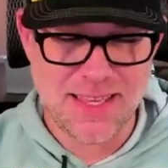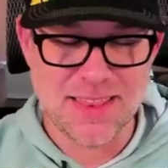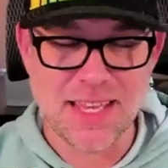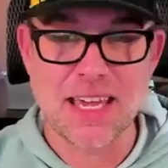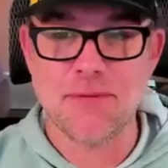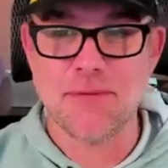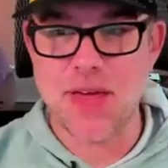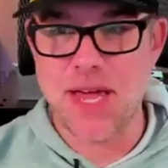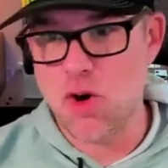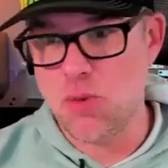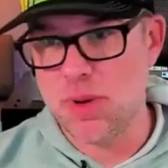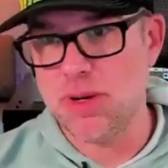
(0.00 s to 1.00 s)
in the gift
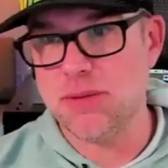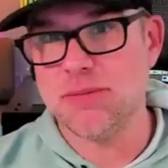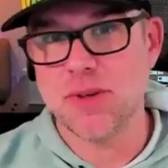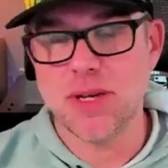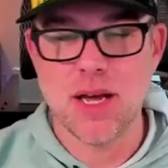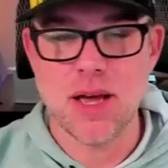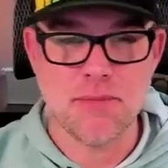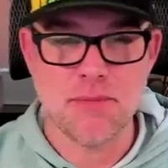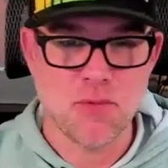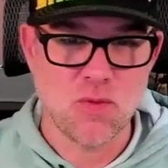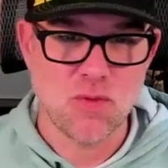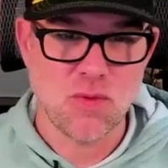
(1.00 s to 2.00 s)
they open,
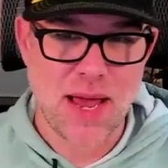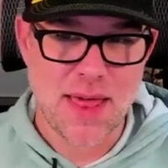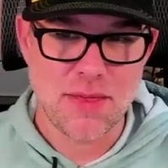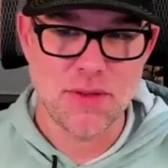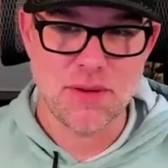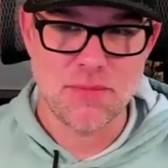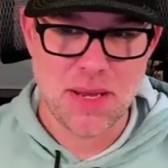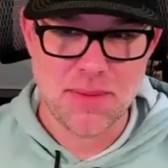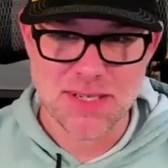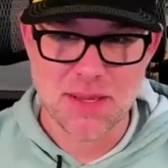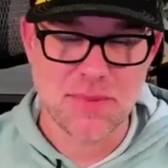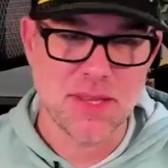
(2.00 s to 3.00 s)
rather than
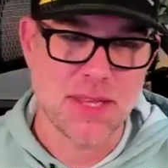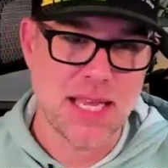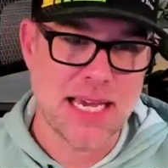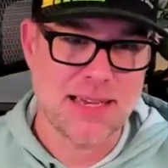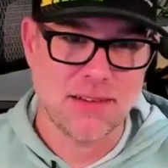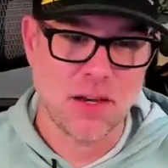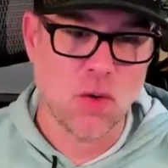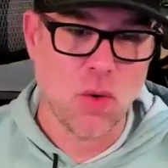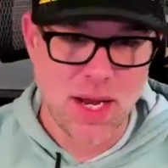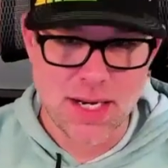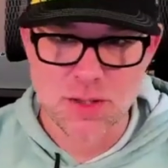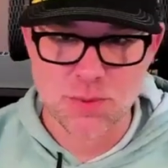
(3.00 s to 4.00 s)
maybe something that isn't
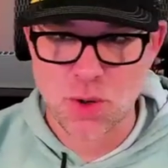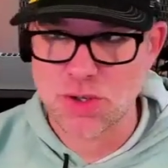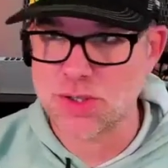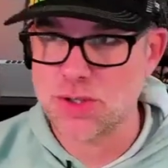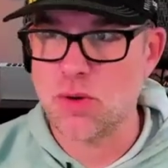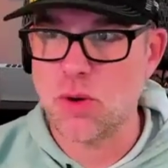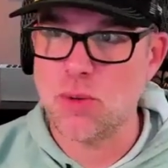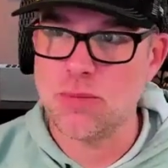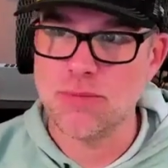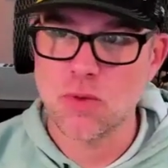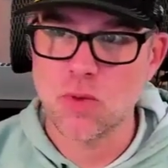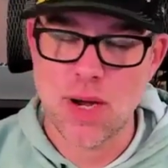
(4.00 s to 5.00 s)
quite as personal or
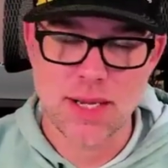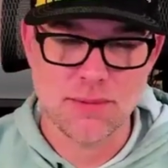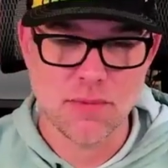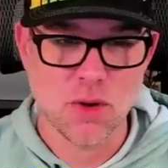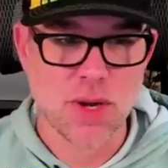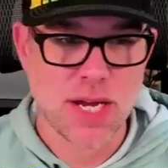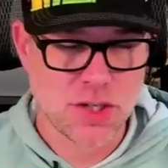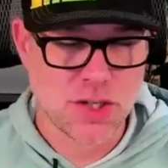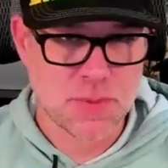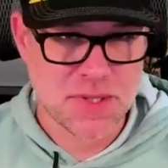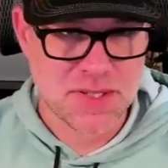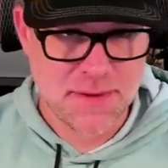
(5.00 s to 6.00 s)
quite
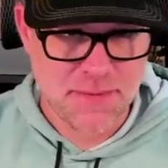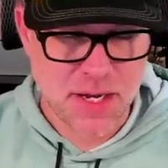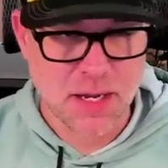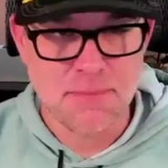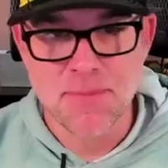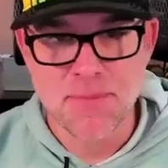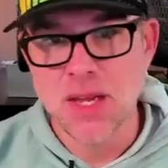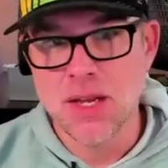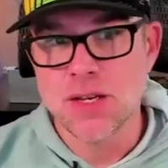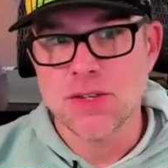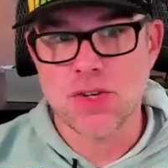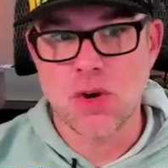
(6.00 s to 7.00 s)
location specific.
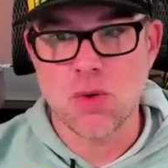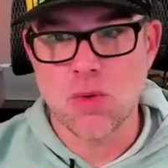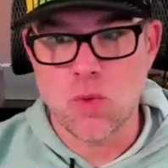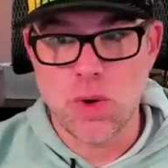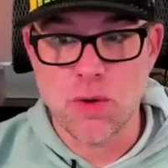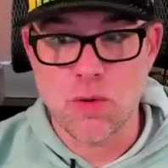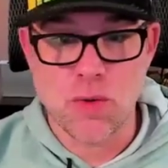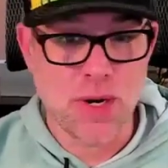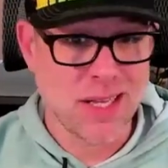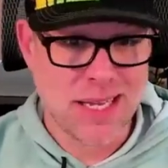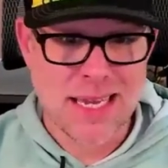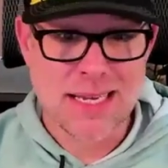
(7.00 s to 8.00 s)
So we're
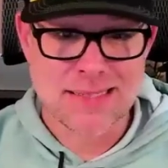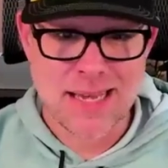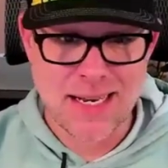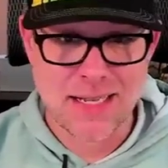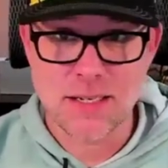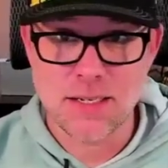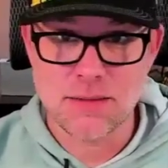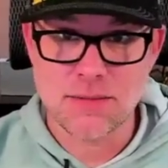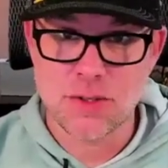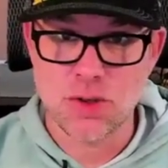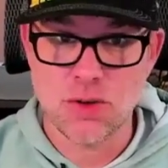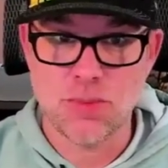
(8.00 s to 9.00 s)
really excited
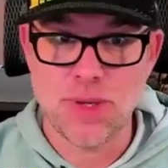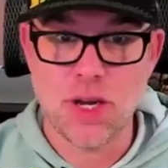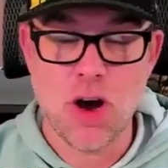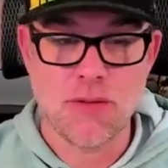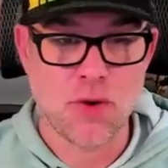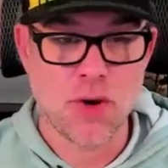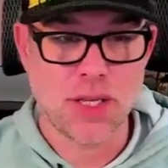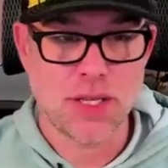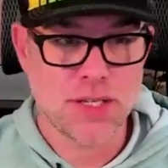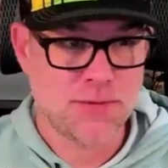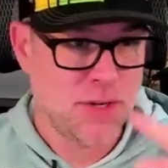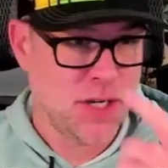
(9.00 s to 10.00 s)
to be offering
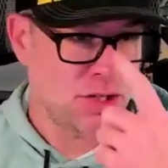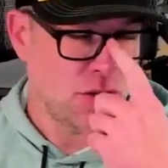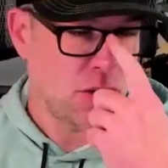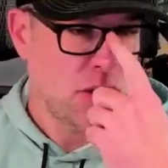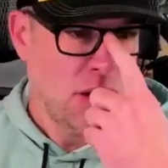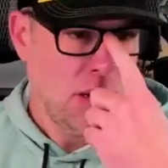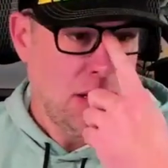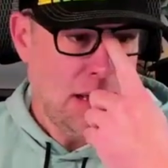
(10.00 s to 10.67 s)
this feature.